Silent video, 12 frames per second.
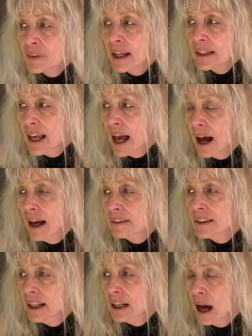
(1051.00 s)
yeah, I
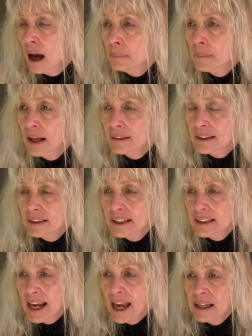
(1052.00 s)
think um,
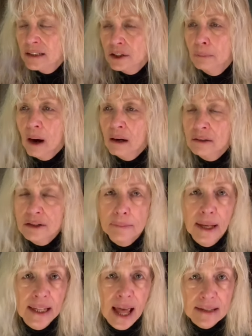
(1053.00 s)
today and tomorrow's
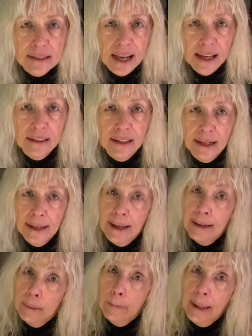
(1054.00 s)
my last day, and then I got
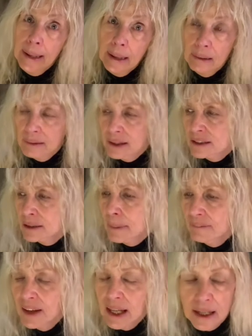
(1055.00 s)
to go back out into
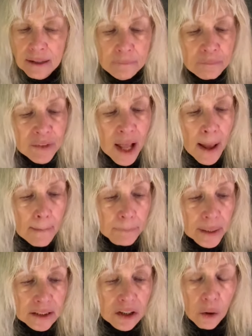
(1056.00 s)
my van.
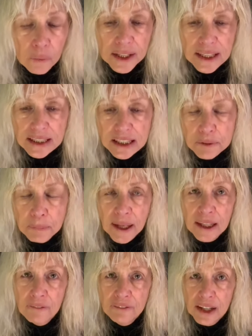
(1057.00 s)
But no, this has
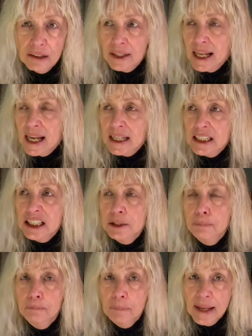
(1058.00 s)
been a very
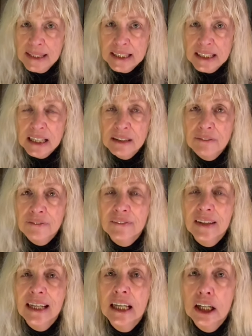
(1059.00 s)
expensive
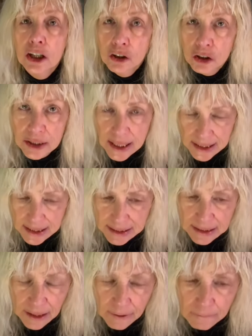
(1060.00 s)
illness.